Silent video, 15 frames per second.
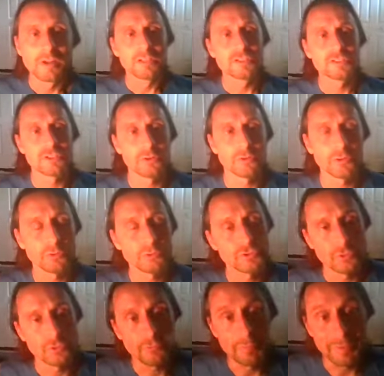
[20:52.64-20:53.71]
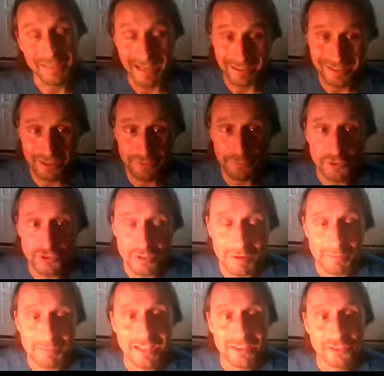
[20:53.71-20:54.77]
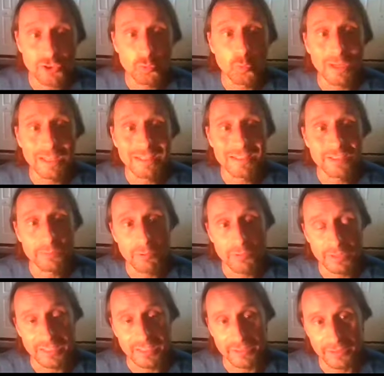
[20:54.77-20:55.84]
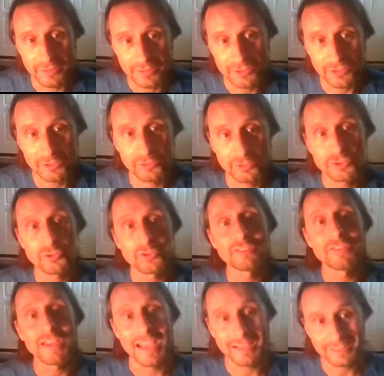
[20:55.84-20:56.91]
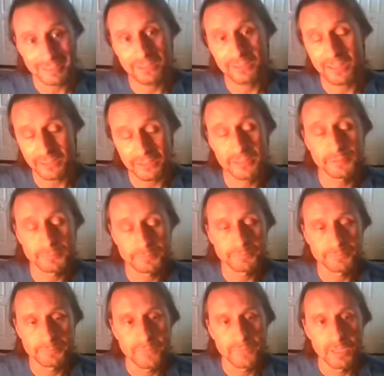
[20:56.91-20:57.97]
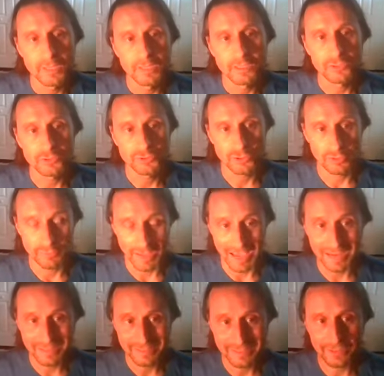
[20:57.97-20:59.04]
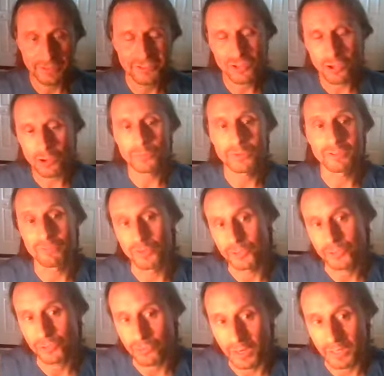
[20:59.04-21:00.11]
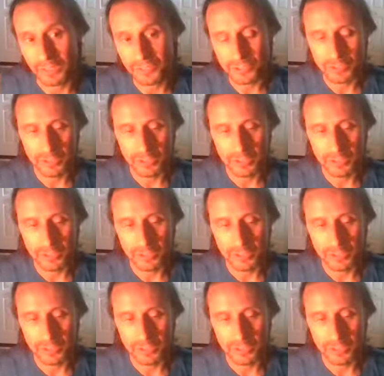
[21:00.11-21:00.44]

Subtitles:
So it'll sort of be, now this is the first time I'm telling you when to breathe. So you'll sort of exhale, that's it. You'll sort of exhale. This is called a reverse crunch.